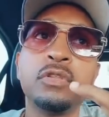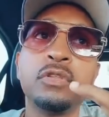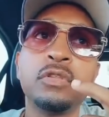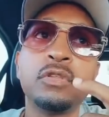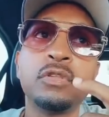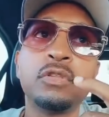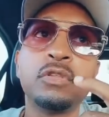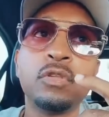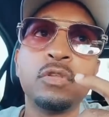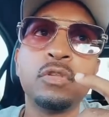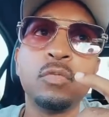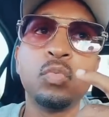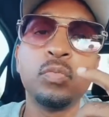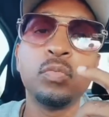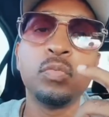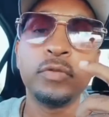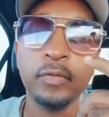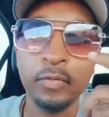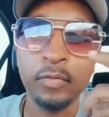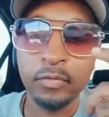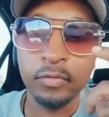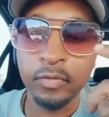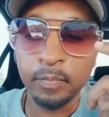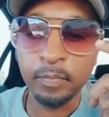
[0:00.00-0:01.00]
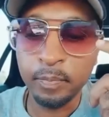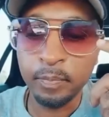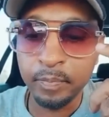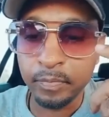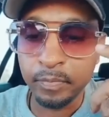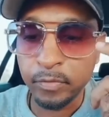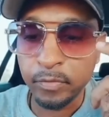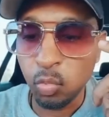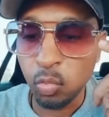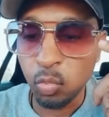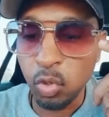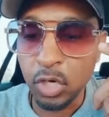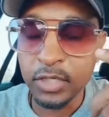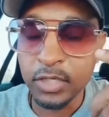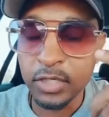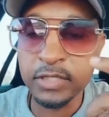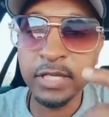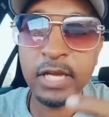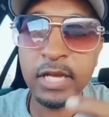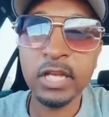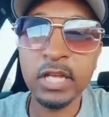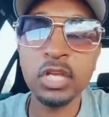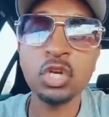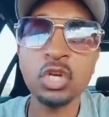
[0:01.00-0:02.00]
The, the, the, the ones that
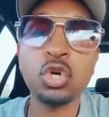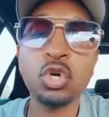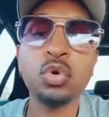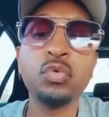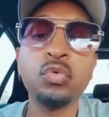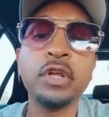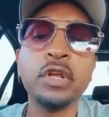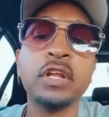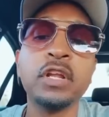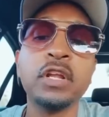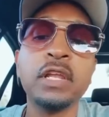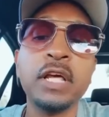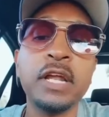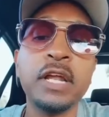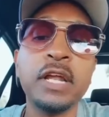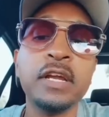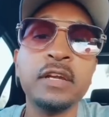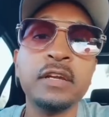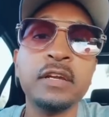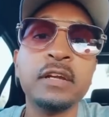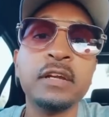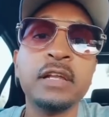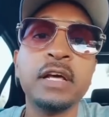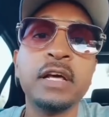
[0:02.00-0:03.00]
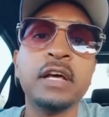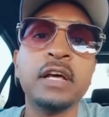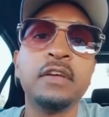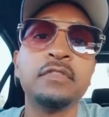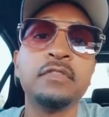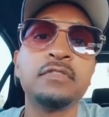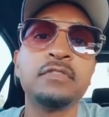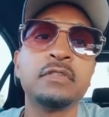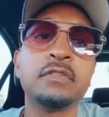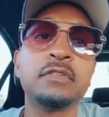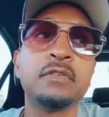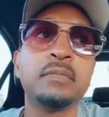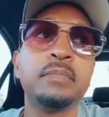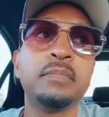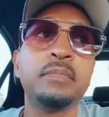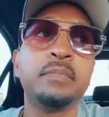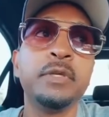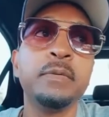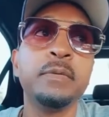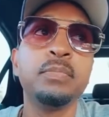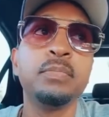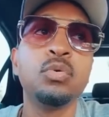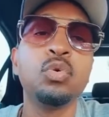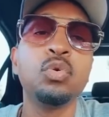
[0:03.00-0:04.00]
can create a lot in their lives, people
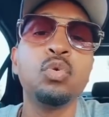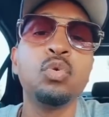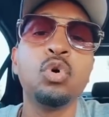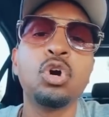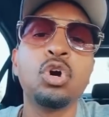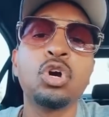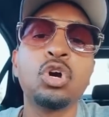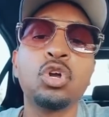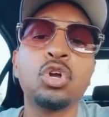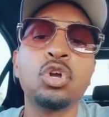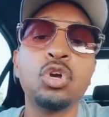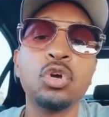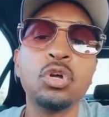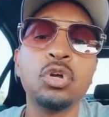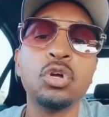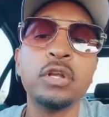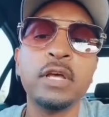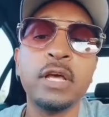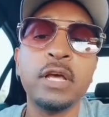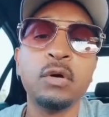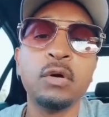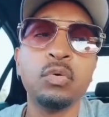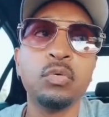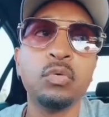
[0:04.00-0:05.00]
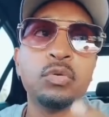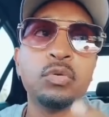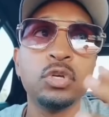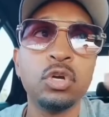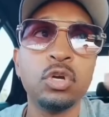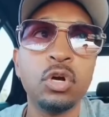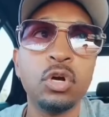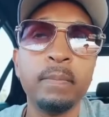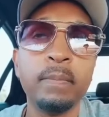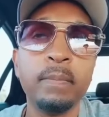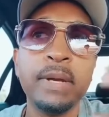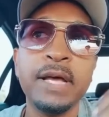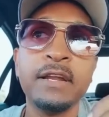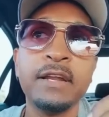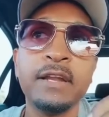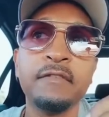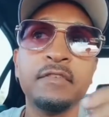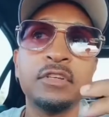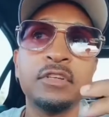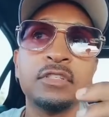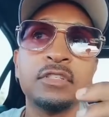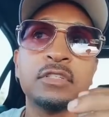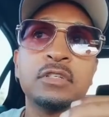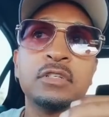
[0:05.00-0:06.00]
who are good at what we call
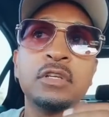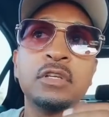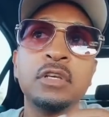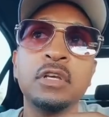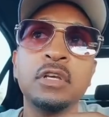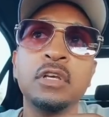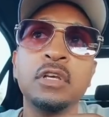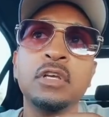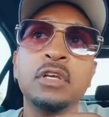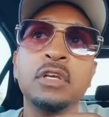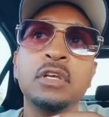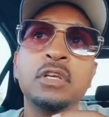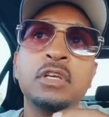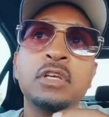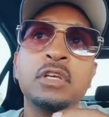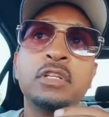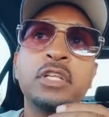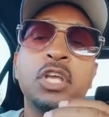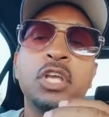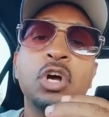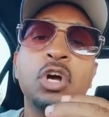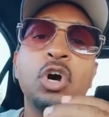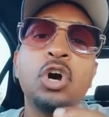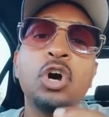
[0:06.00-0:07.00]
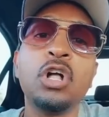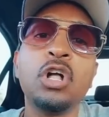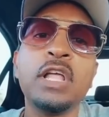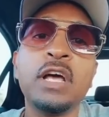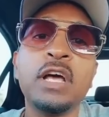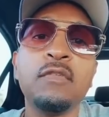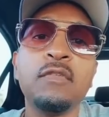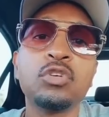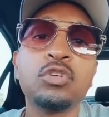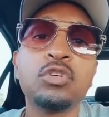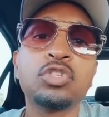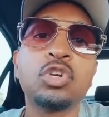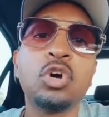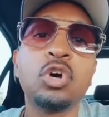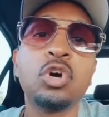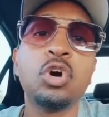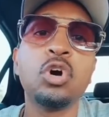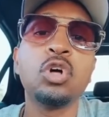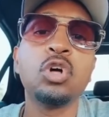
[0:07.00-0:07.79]
manifesting, they all have what's called